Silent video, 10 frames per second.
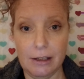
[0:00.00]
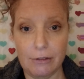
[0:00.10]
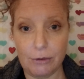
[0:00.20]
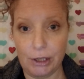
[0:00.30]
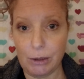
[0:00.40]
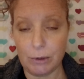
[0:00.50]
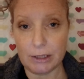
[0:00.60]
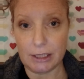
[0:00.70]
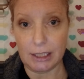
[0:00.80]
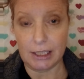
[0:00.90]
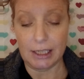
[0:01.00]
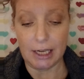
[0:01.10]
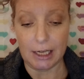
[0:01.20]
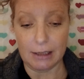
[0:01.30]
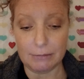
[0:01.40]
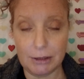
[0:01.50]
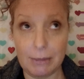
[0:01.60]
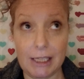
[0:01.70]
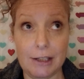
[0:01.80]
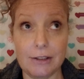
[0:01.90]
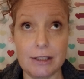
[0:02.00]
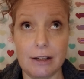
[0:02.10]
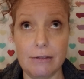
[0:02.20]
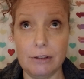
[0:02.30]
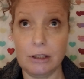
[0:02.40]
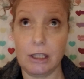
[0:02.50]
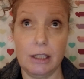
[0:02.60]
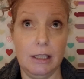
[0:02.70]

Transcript: frequency, to make yourself look